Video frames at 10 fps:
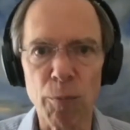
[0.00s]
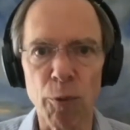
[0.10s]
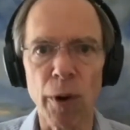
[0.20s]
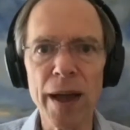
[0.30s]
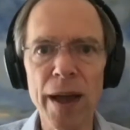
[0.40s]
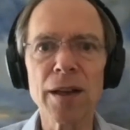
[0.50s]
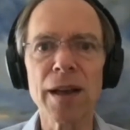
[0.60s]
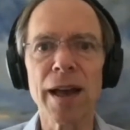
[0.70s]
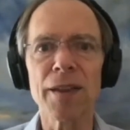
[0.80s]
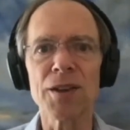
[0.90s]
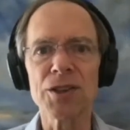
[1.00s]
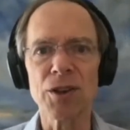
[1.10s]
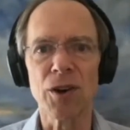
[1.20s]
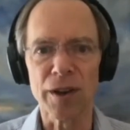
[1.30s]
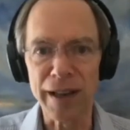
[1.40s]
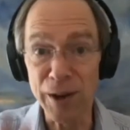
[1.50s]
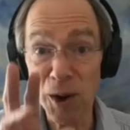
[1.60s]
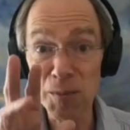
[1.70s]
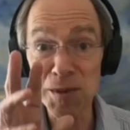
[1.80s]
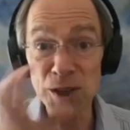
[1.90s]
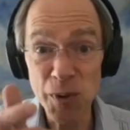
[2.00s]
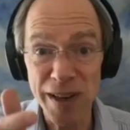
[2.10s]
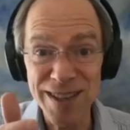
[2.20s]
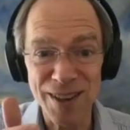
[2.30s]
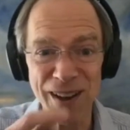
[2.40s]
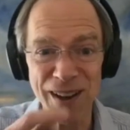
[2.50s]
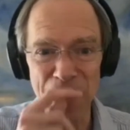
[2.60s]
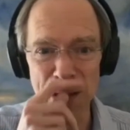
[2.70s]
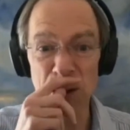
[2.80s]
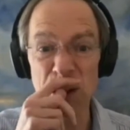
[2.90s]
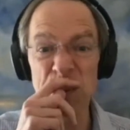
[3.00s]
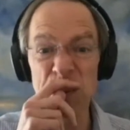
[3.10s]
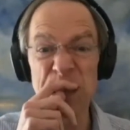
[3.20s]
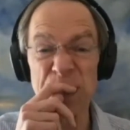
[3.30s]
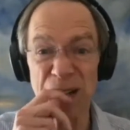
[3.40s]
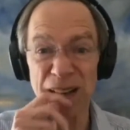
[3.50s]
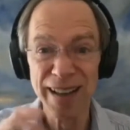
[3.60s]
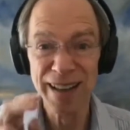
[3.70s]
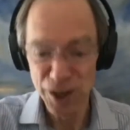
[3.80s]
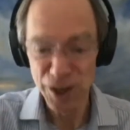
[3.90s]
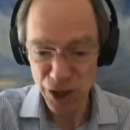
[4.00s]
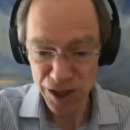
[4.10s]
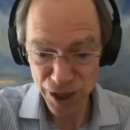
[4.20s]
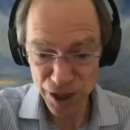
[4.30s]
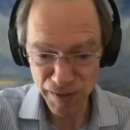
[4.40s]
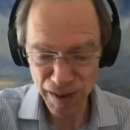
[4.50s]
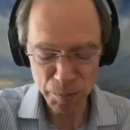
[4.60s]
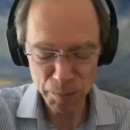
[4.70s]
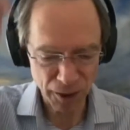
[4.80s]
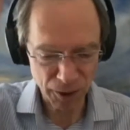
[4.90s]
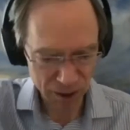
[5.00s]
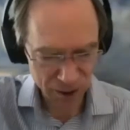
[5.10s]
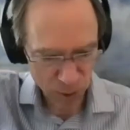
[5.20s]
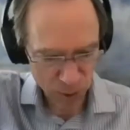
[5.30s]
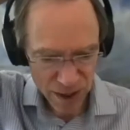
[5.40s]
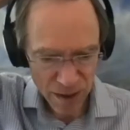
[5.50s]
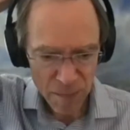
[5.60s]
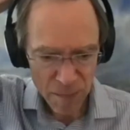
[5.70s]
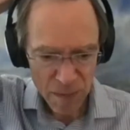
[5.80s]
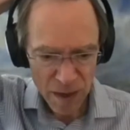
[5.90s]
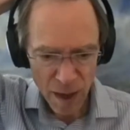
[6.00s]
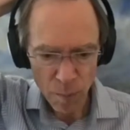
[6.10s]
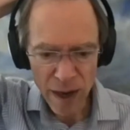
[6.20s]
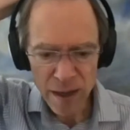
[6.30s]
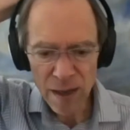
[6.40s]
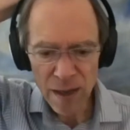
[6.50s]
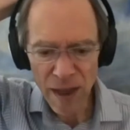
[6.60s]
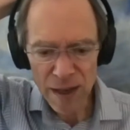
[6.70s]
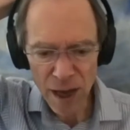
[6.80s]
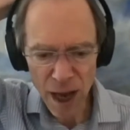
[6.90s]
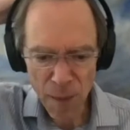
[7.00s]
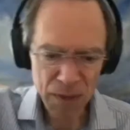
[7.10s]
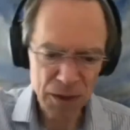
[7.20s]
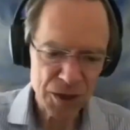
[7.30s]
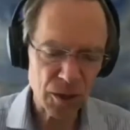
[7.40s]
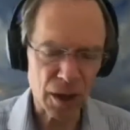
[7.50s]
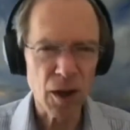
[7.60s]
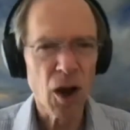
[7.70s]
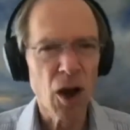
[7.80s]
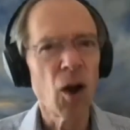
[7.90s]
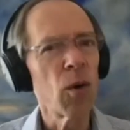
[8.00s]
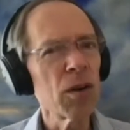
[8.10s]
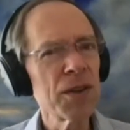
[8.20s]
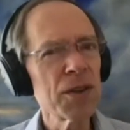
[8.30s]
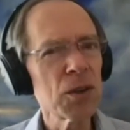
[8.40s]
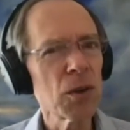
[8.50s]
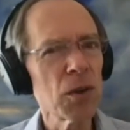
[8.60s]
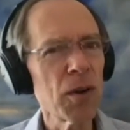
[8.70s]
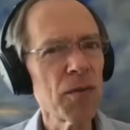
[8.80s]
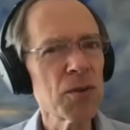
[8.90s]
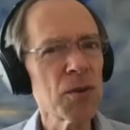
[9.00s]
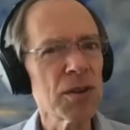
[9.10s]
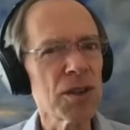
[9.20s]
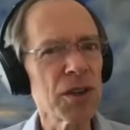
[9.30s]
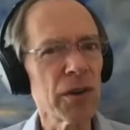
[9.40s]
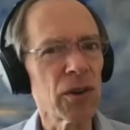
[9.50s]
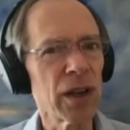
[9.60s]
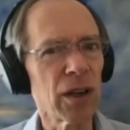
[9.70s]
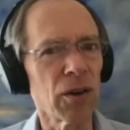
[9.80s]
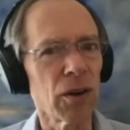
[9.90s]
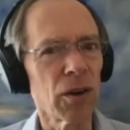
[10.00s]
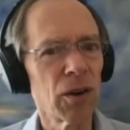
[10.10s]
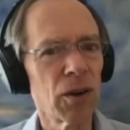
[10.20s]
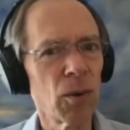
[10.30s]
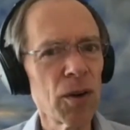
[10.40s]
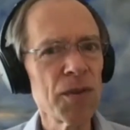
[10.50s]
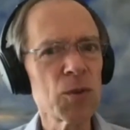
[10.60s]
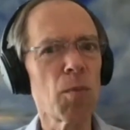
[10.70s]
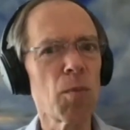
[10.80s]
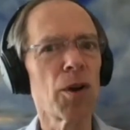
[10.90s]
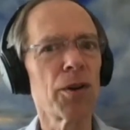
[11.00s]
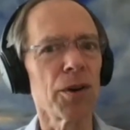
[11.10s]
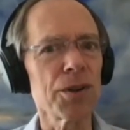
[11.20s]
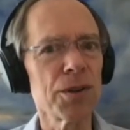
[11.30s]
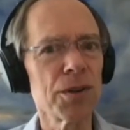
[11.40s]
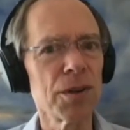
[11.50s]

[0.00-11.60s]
But Brandon had this thought. And here comes the twist. Okay, here comes the uh, she's a, she's a vampire twist. Brandon at that time had this thought: What if these? What if this was a serial killer? What if these were murders?